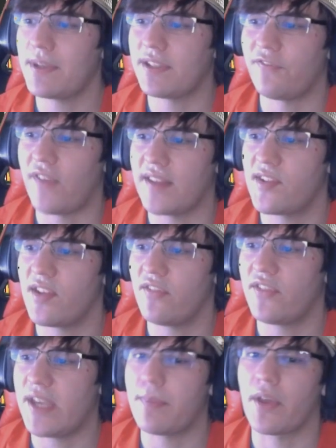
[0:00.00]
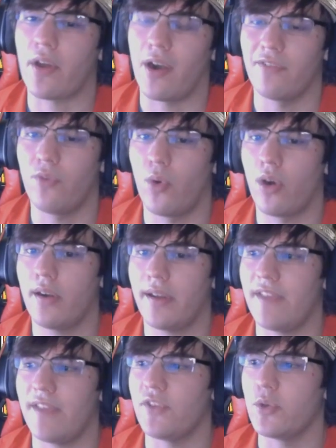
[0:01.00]
defensive, keep the Gardevoir.
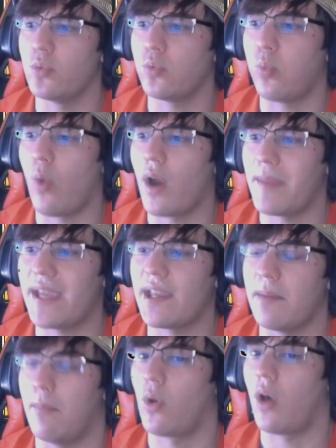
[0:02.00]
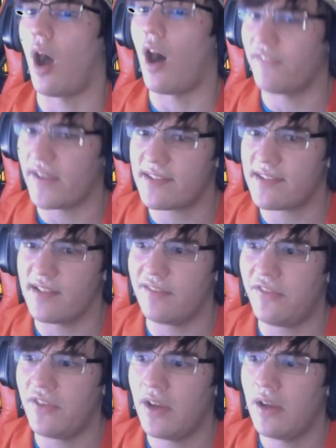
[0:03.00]
If you want to make it more
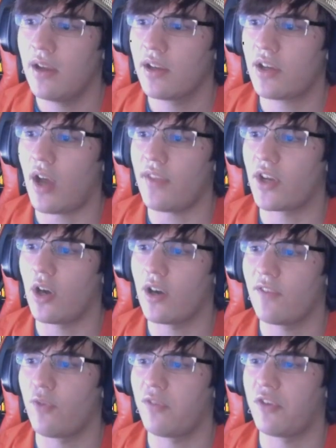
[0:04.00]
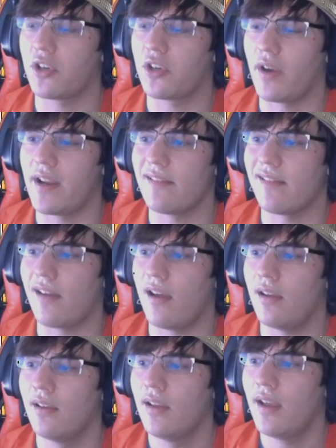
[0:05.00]
offensive, cut the Gardevoir for
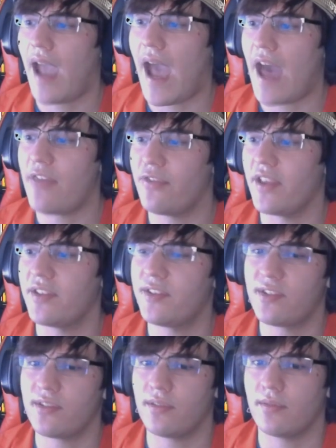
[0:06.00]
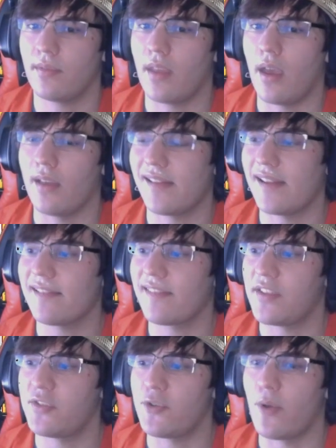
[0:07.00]
Greninja, add this, change
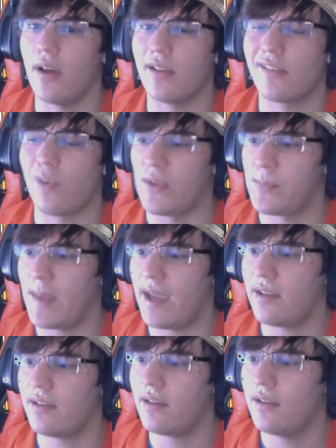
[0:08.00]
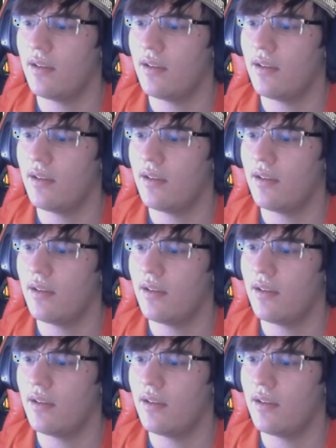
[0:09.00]
this to a Choice Band,